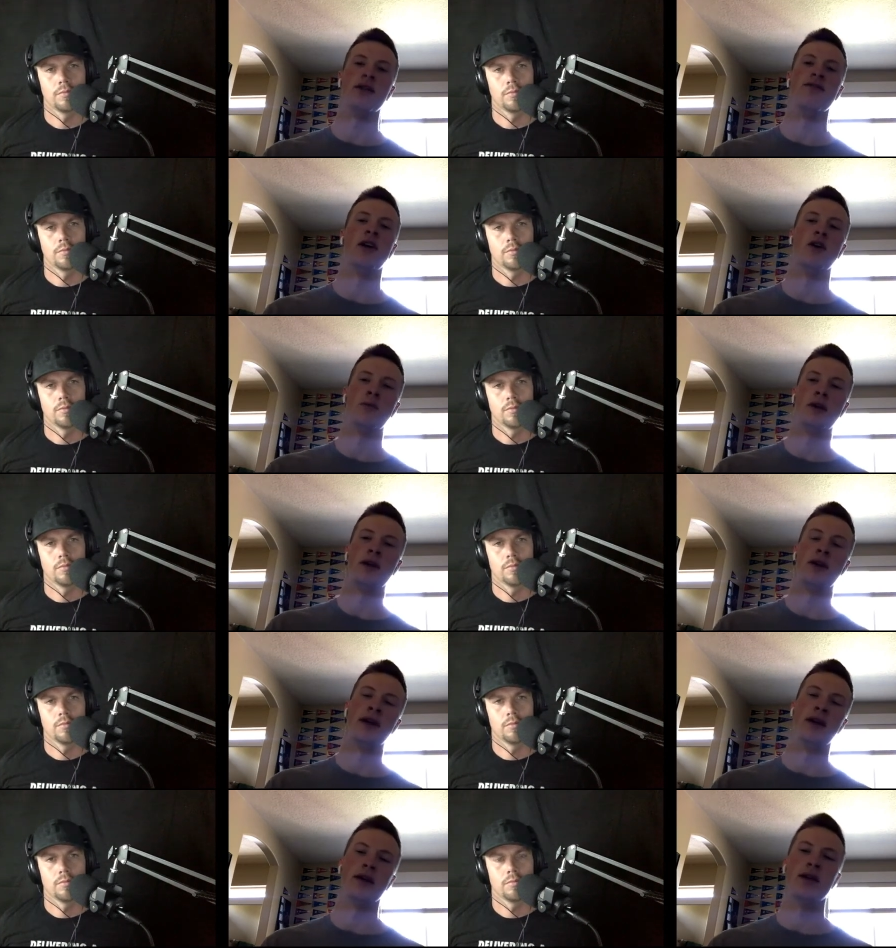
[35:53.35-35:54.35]
Speaker 1: development
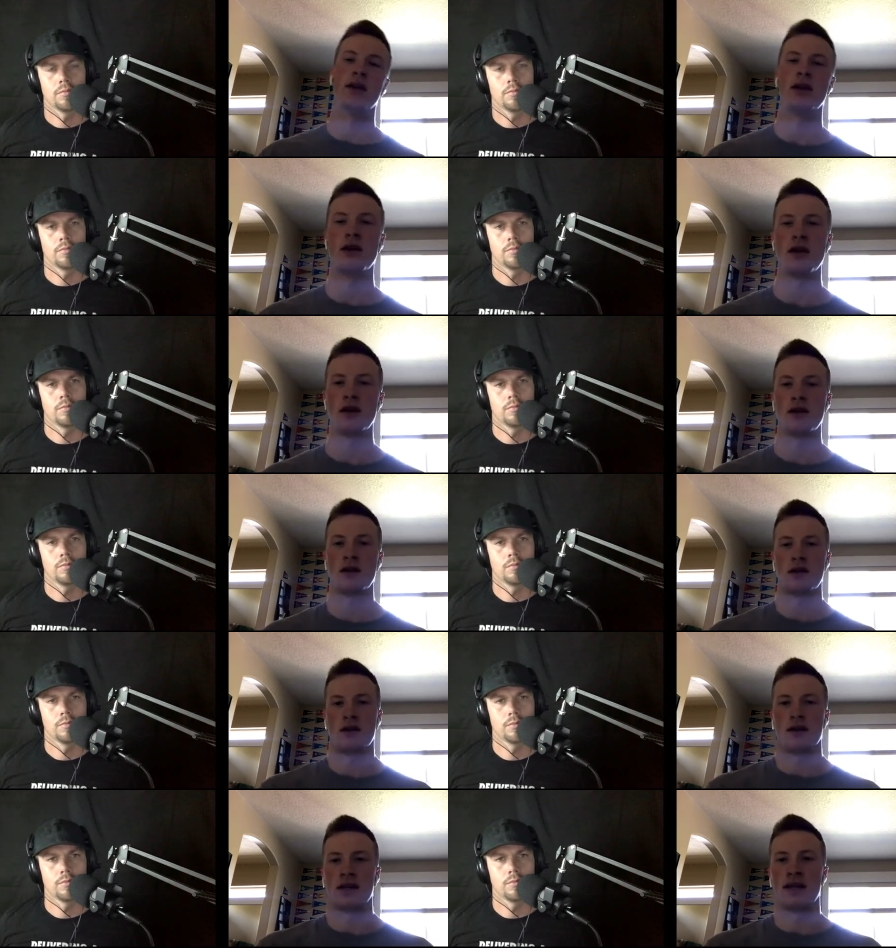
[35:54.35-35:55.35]
and
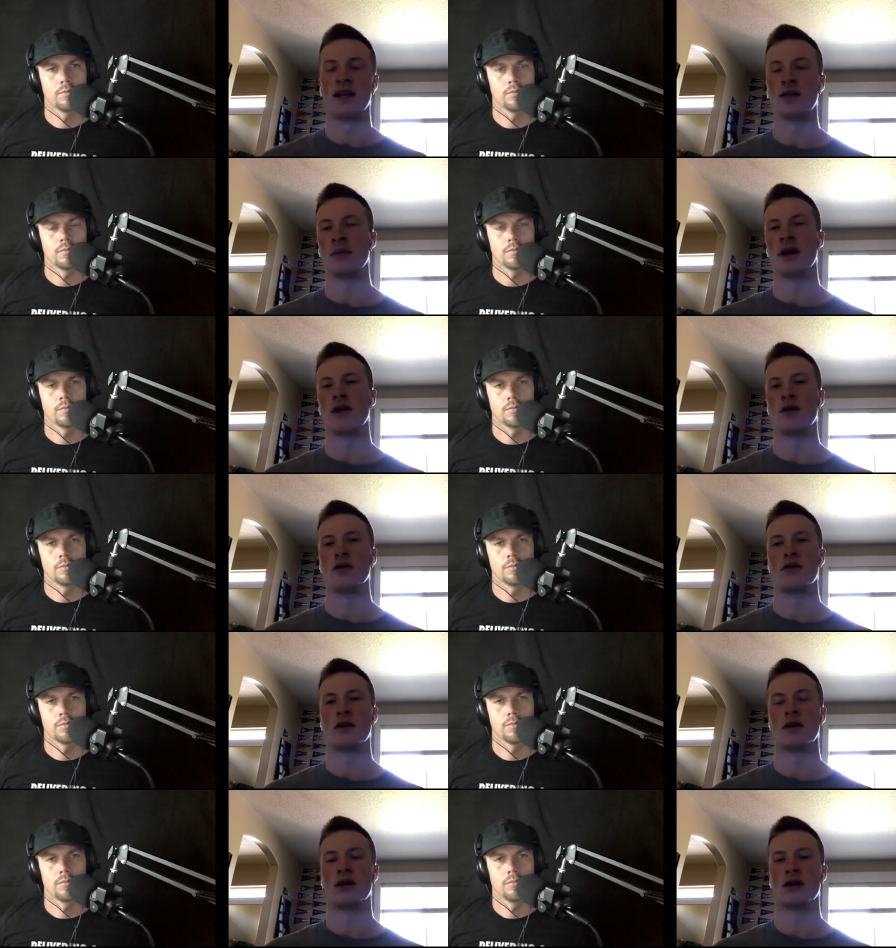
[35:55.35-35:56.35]
getting better.
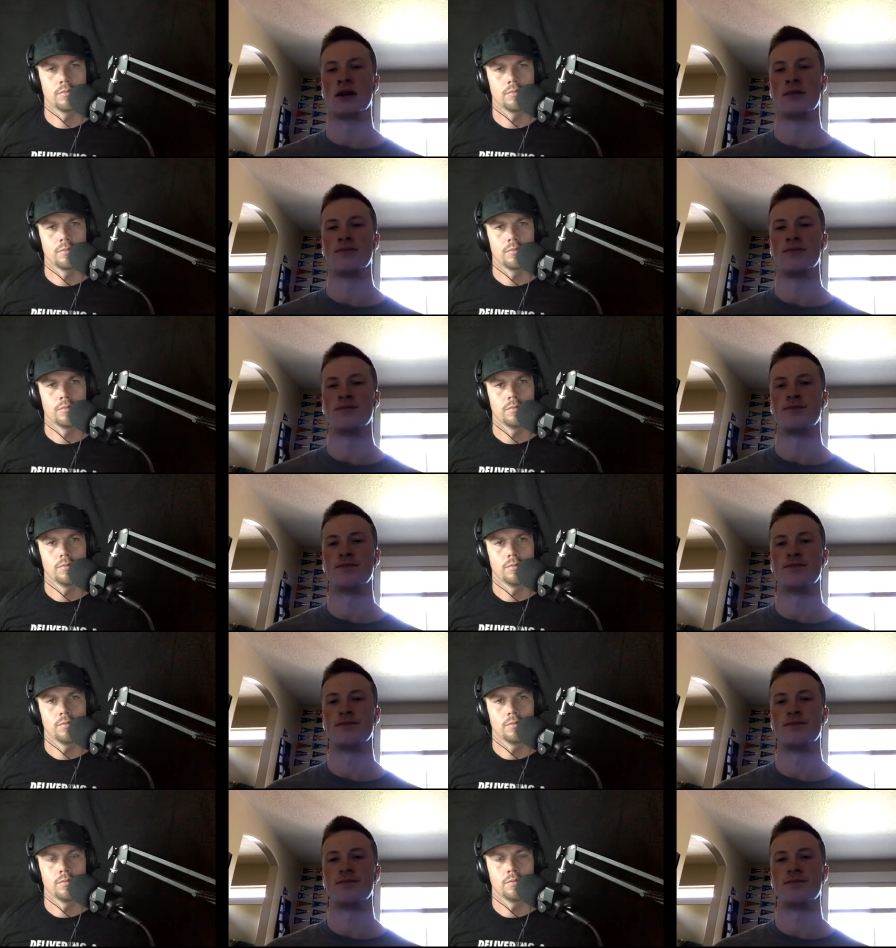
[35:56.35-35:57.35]
Um,
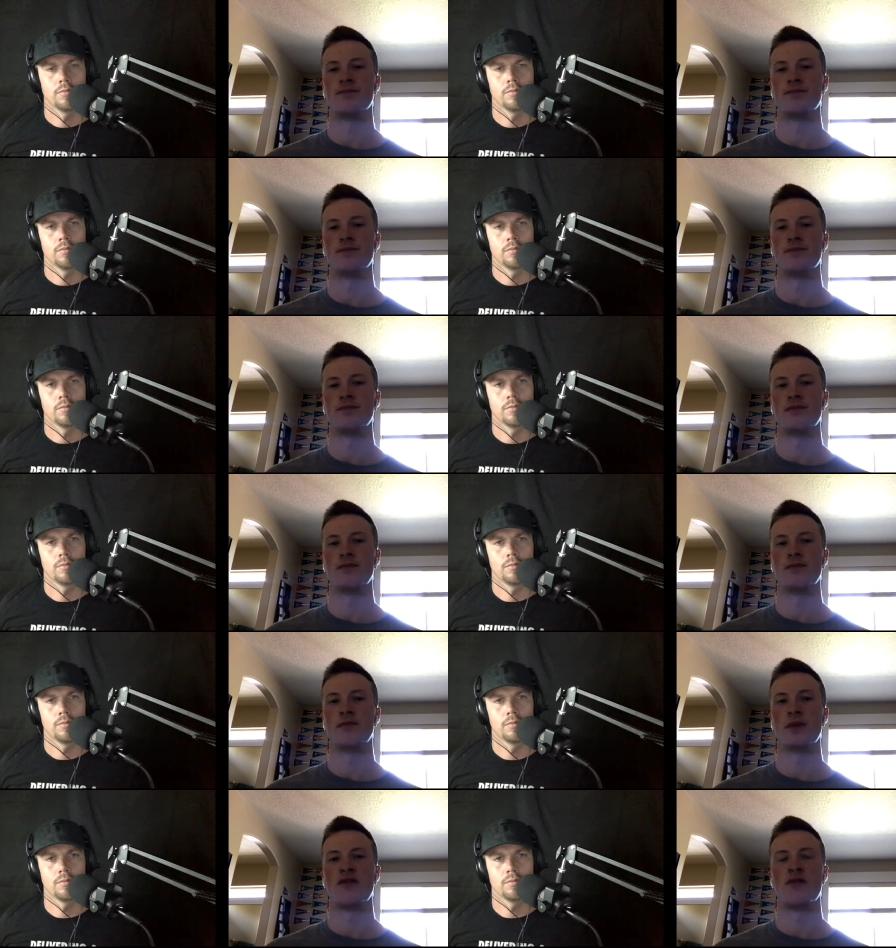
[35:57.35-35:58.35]

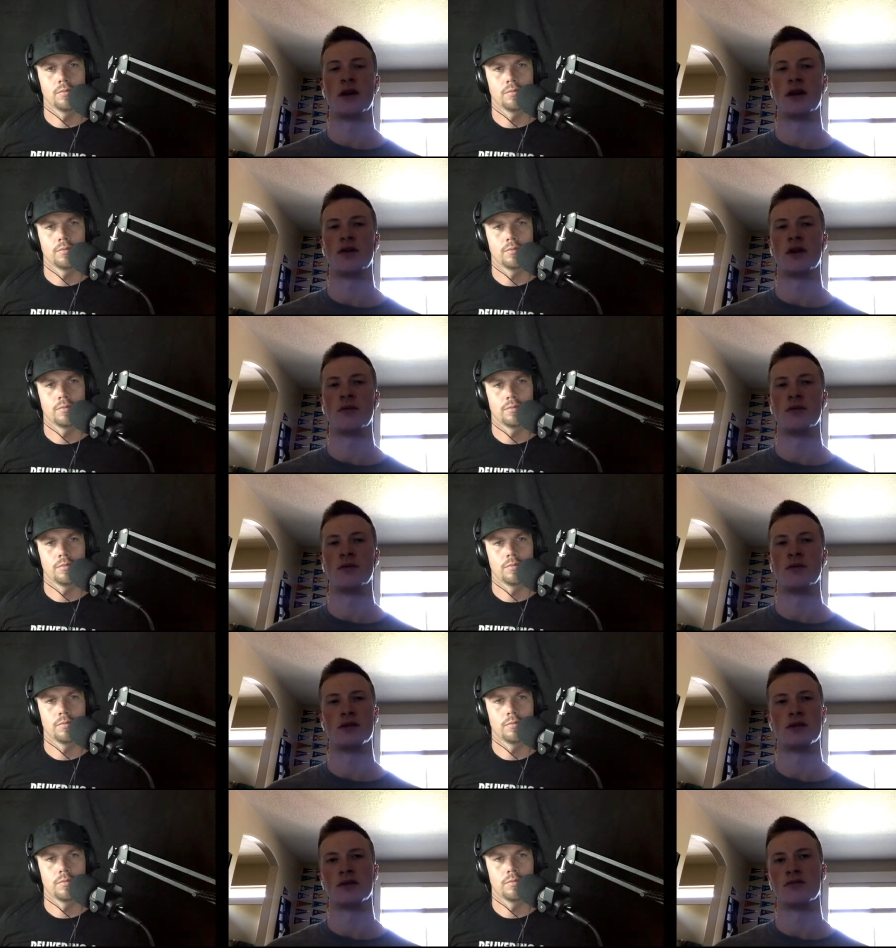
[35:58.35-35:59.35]
I played club
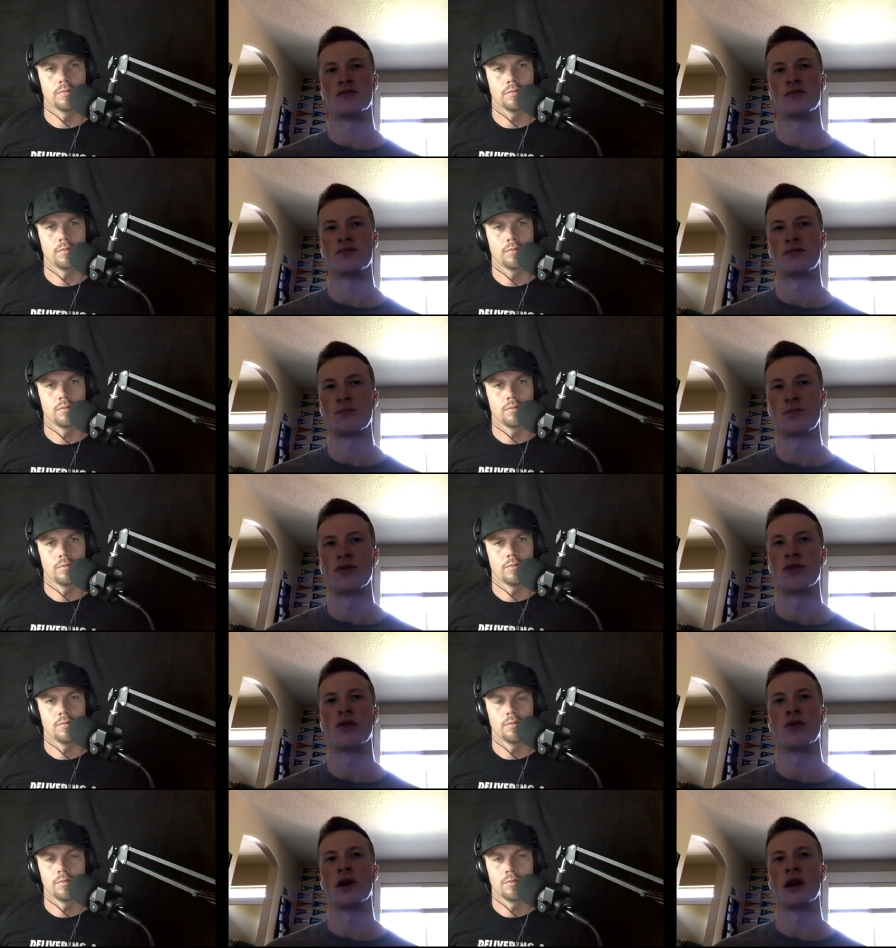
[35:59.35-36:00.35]
since third
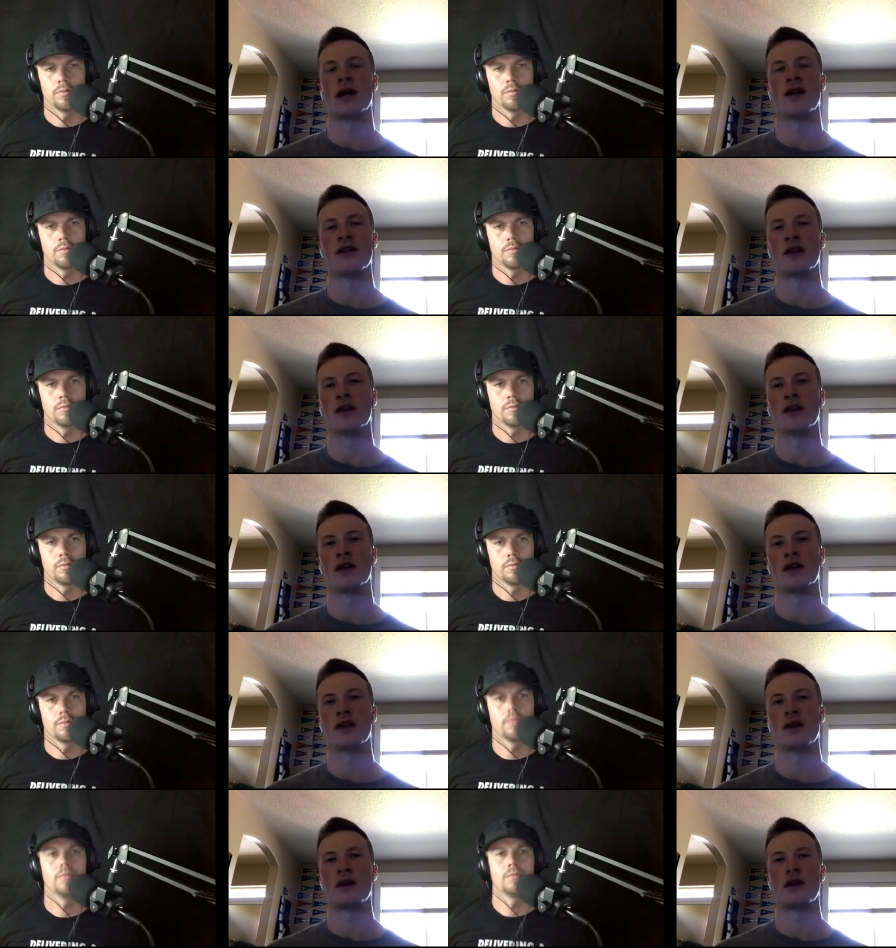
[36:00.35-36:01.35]
grade, I think.
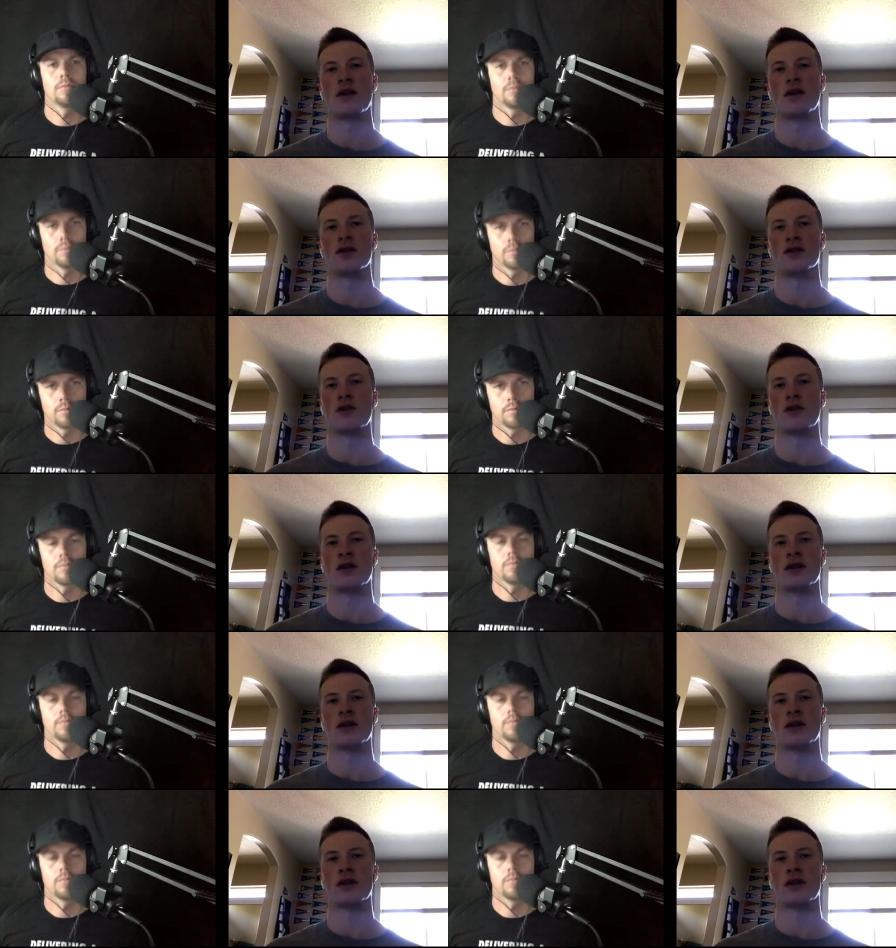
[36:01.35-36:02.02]
Started on